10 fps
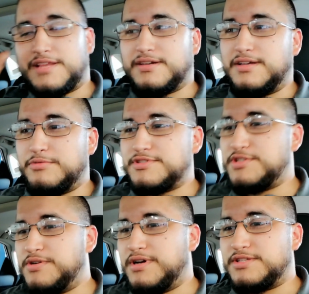thought it was
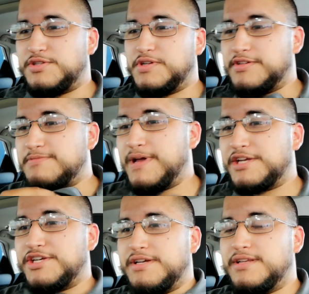a 2-year
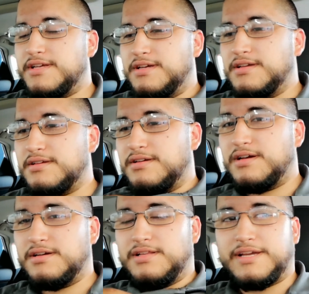inspection,
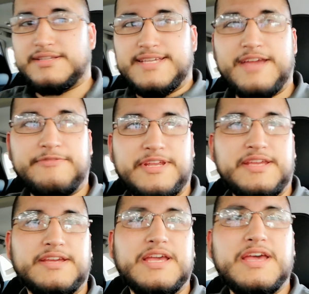like a
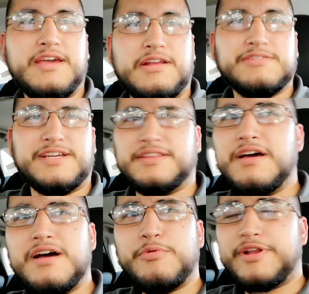safety. He was like,
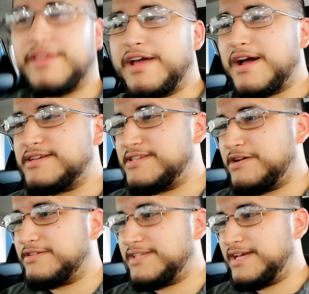nah, one of the guys
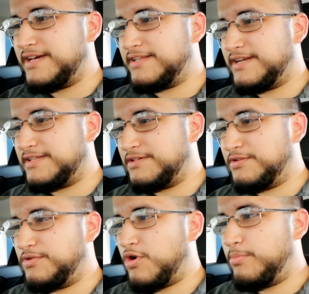here said that
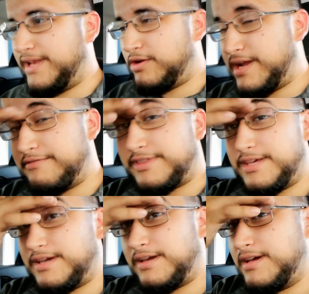you do OBD on
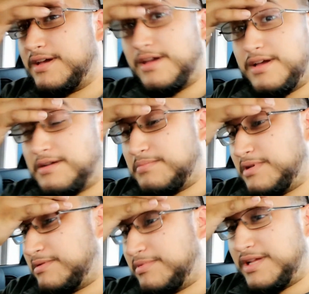everything,
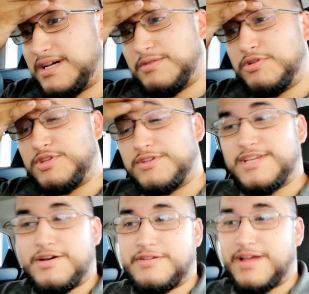blah blah blah. Well, it turns
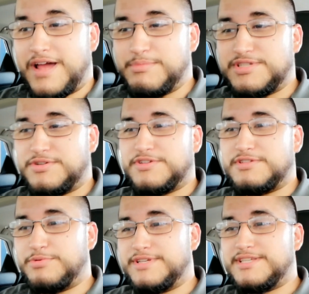out I
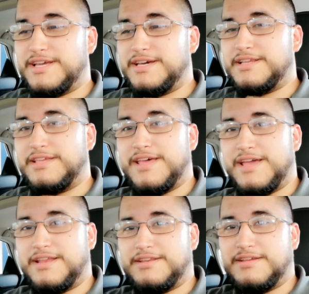misunderstood what he said,
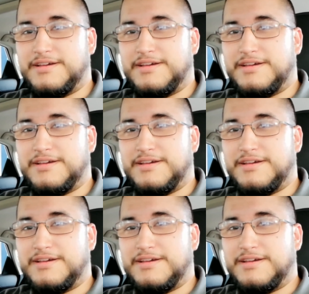and